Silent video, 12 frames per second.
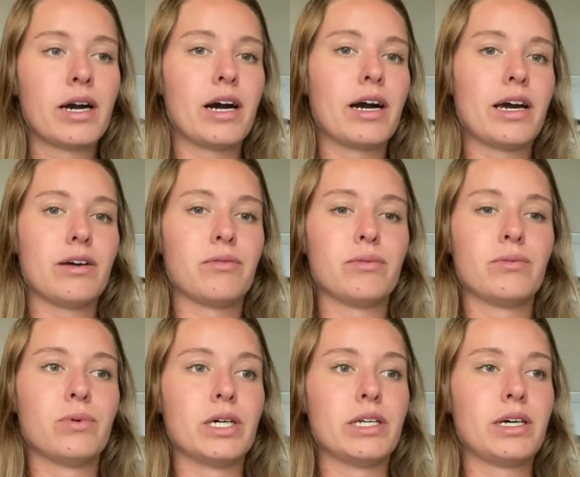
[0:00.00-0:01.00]
I
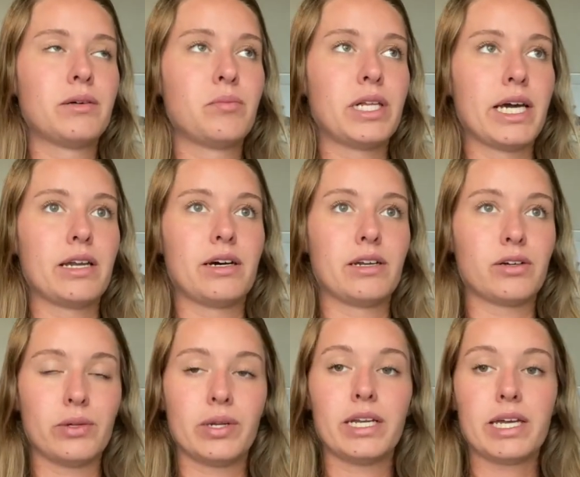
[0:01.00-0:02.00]
would plan on
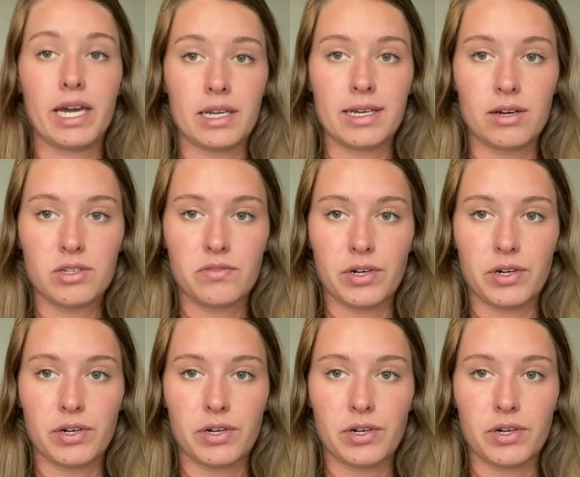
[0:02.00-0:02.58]
including handouts